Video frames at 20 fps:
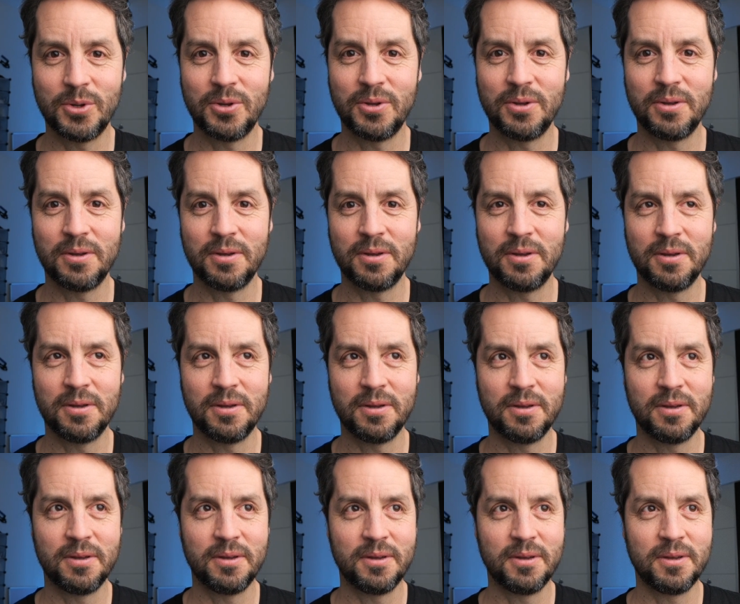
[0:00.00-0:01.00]

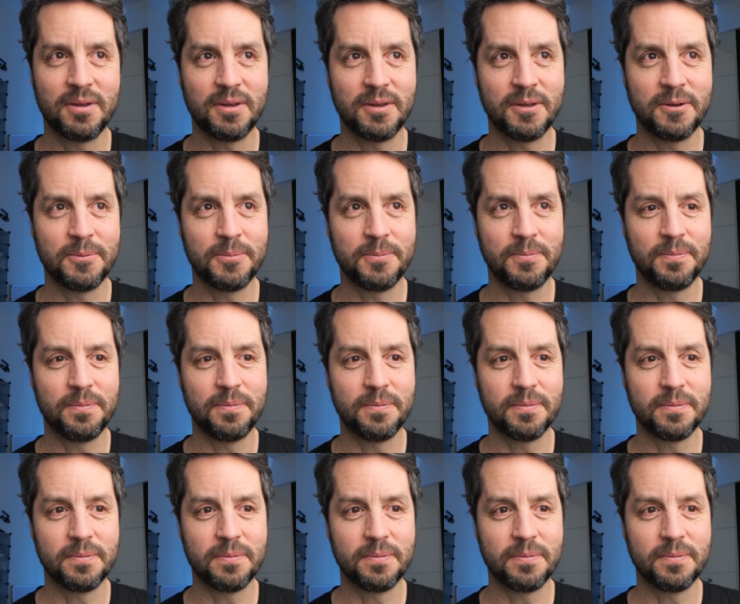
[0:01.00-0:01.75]
Nothing is said.